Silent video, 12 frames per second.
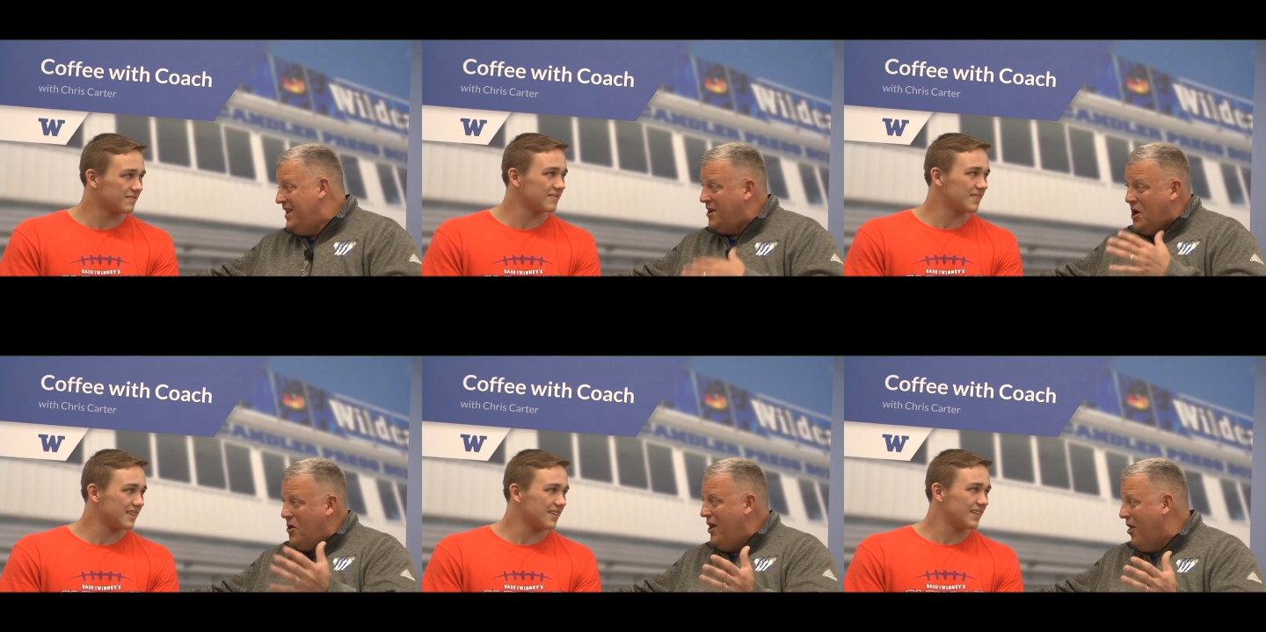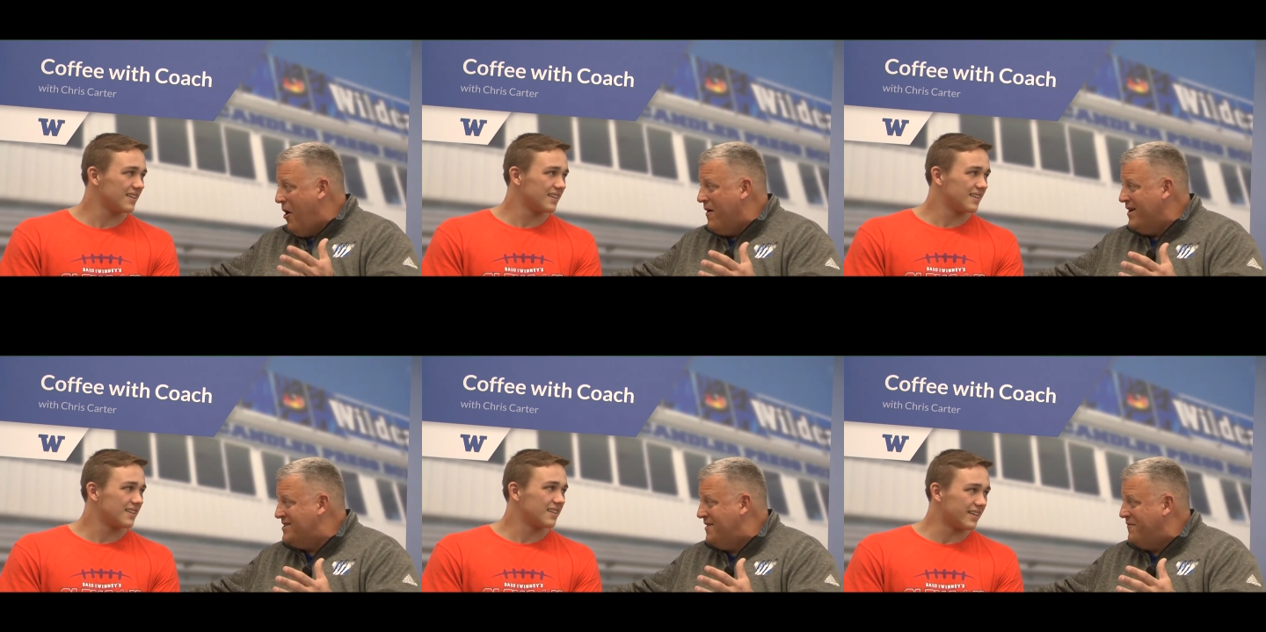Speaker 1: go to
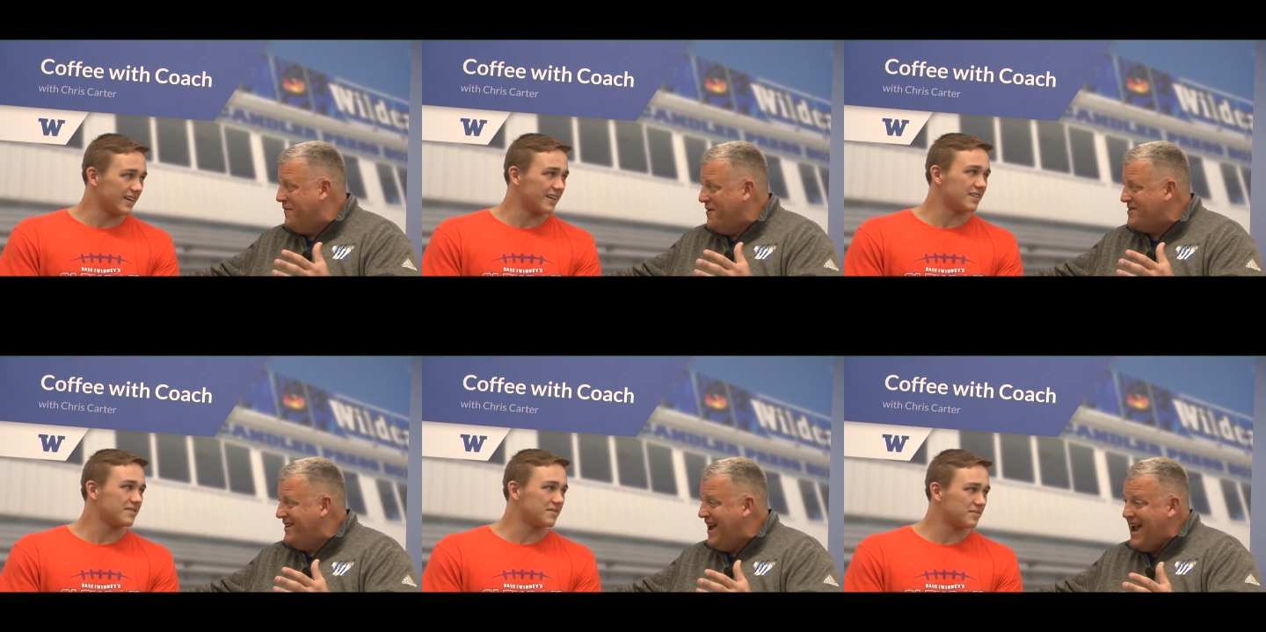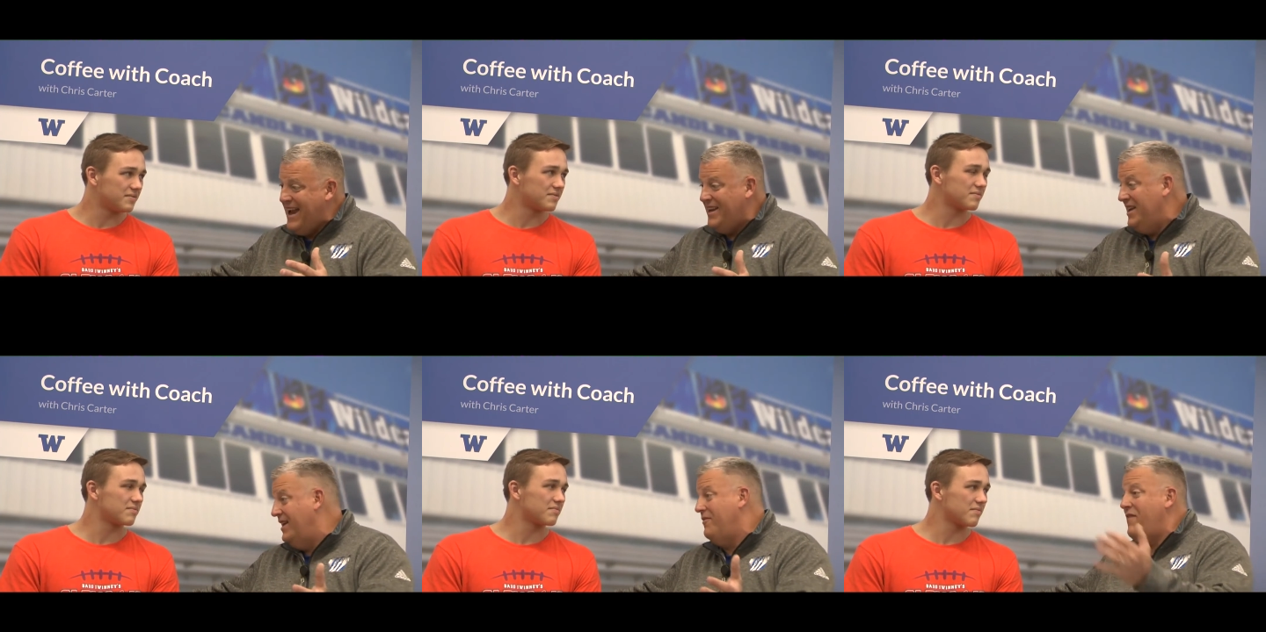Laurens the yeah. first night,
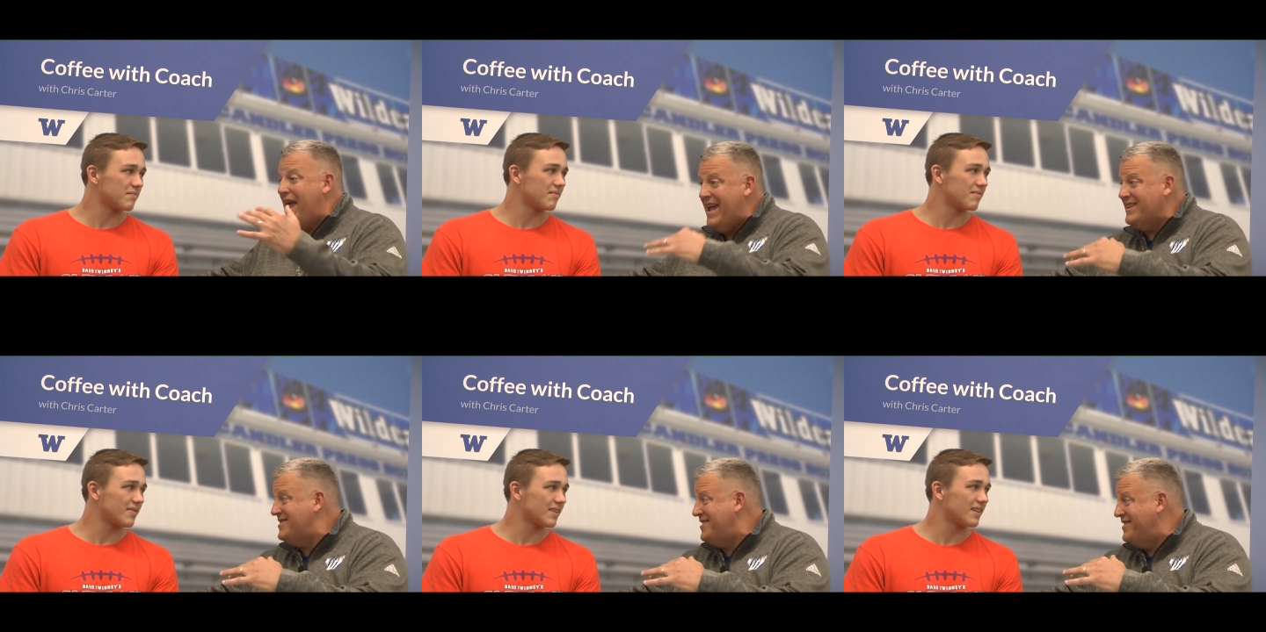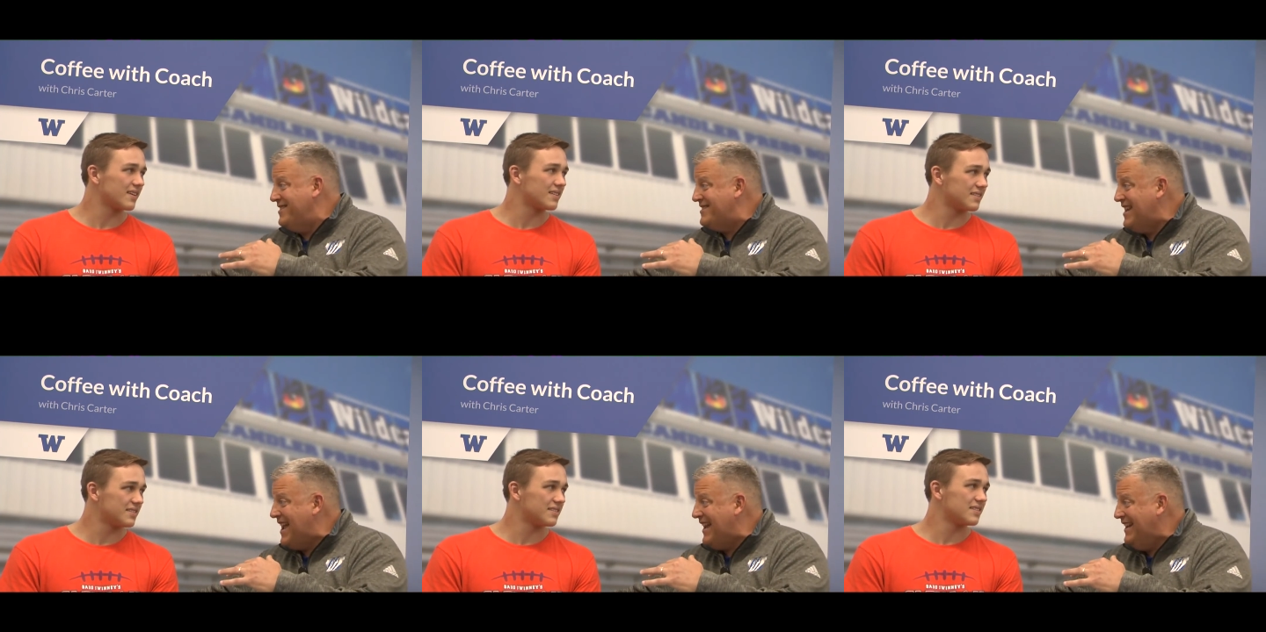you advance to the
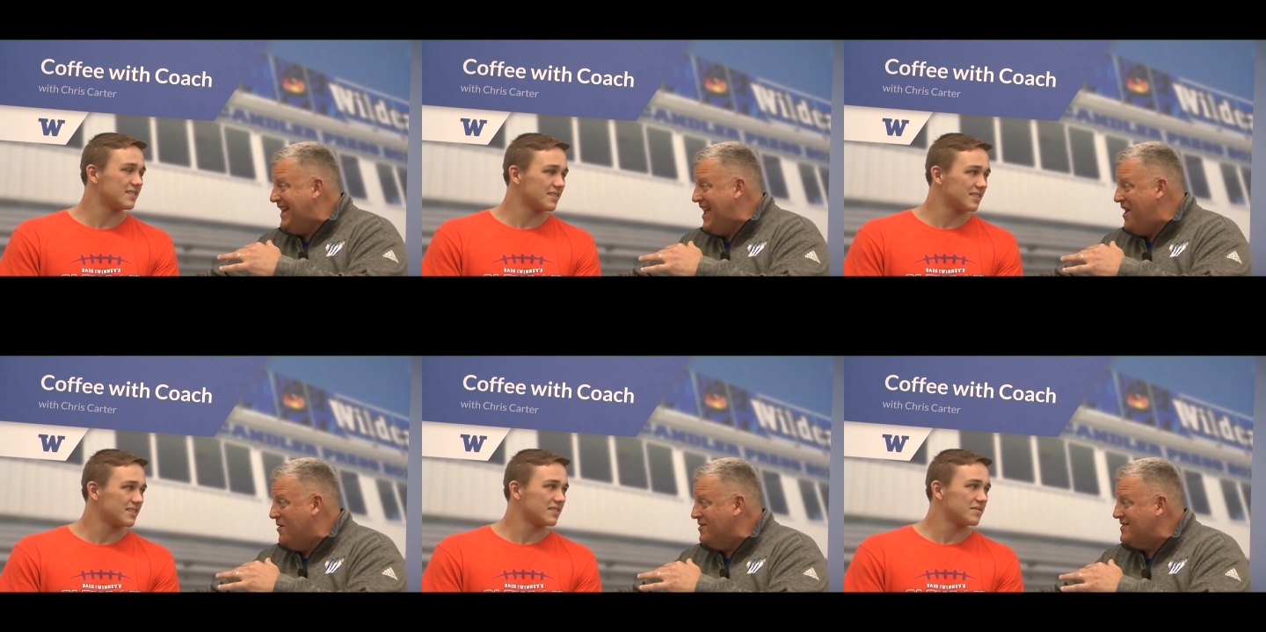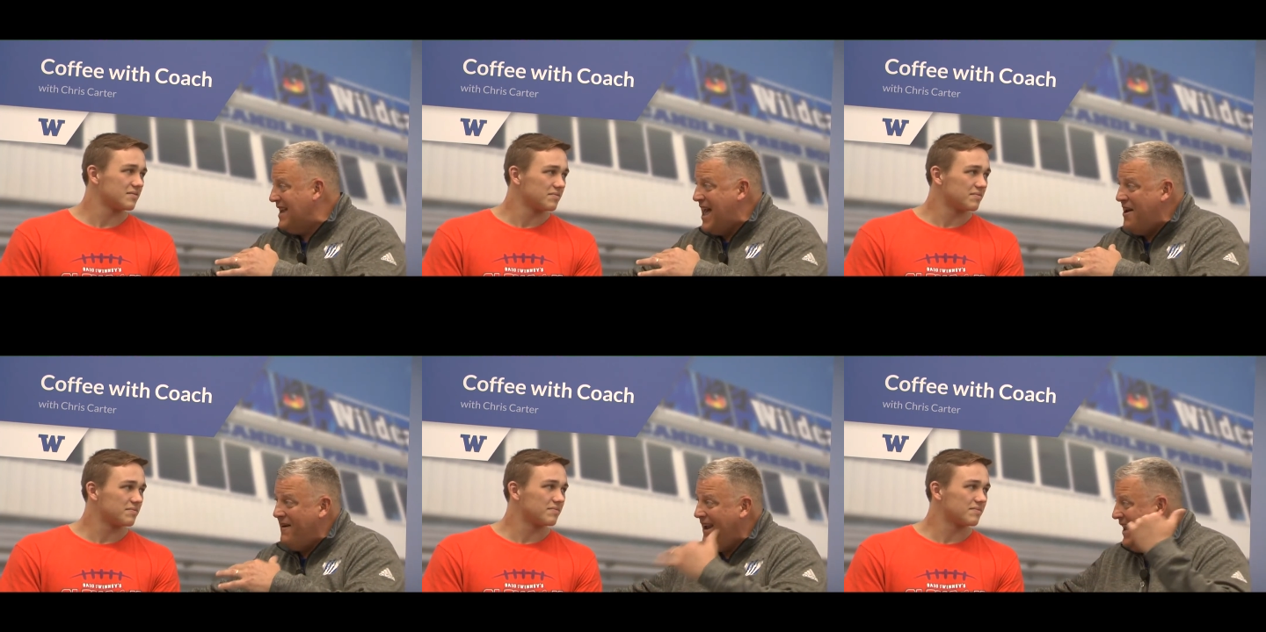second day on
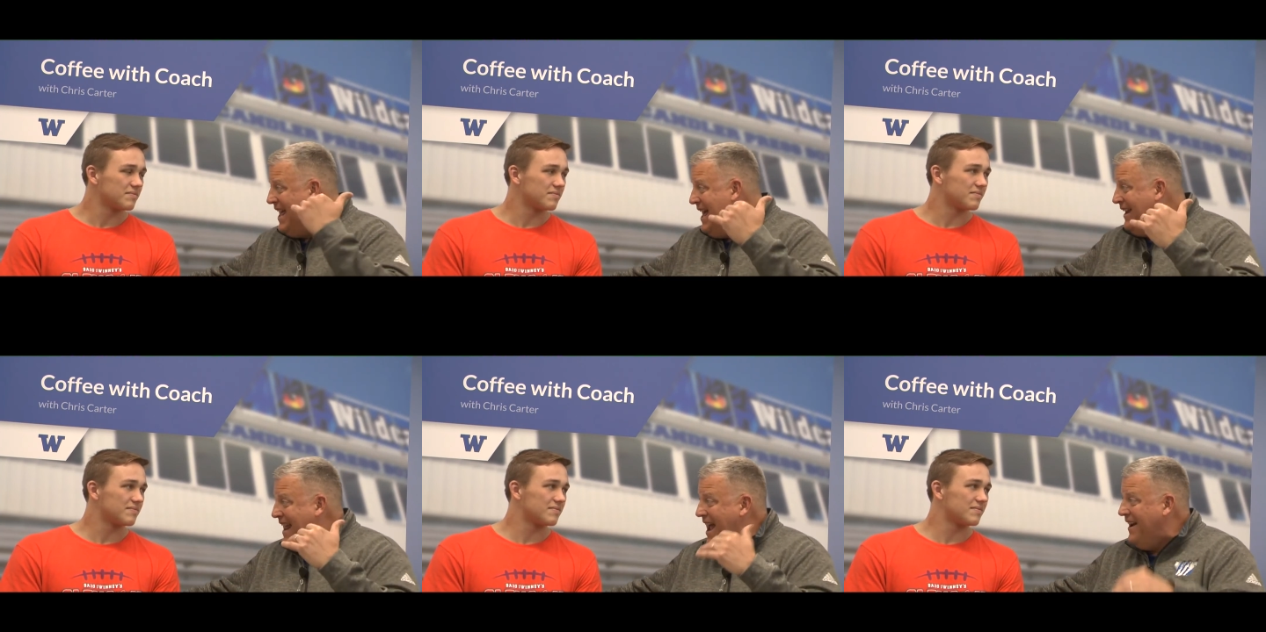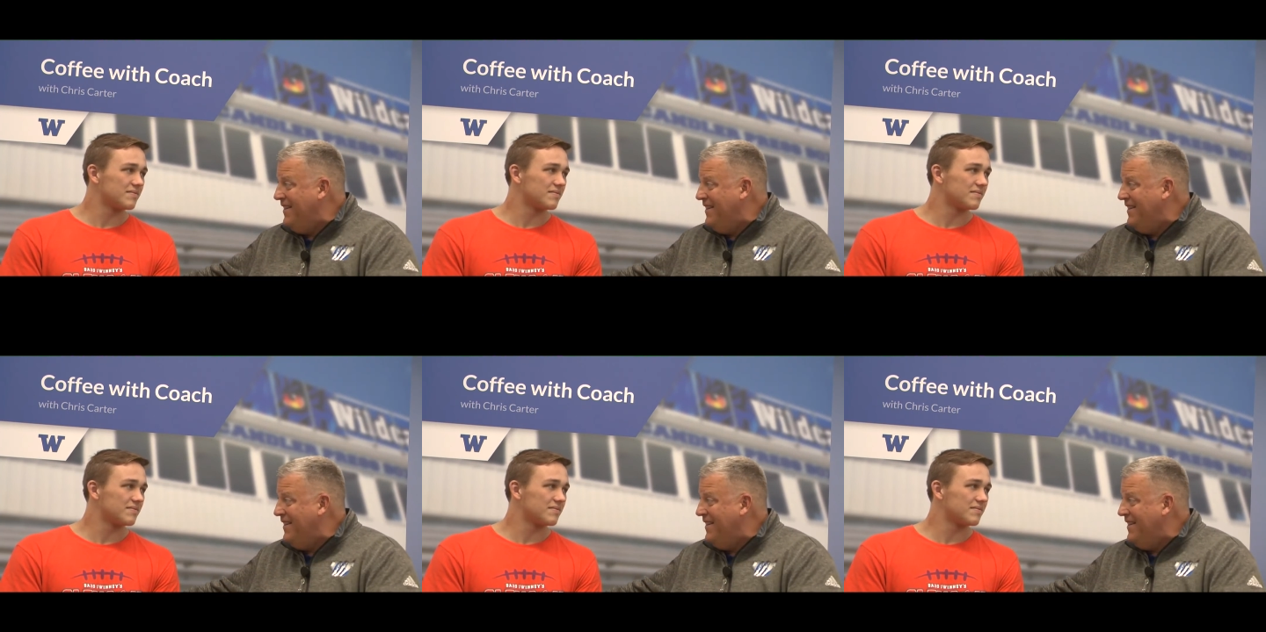Saturday down at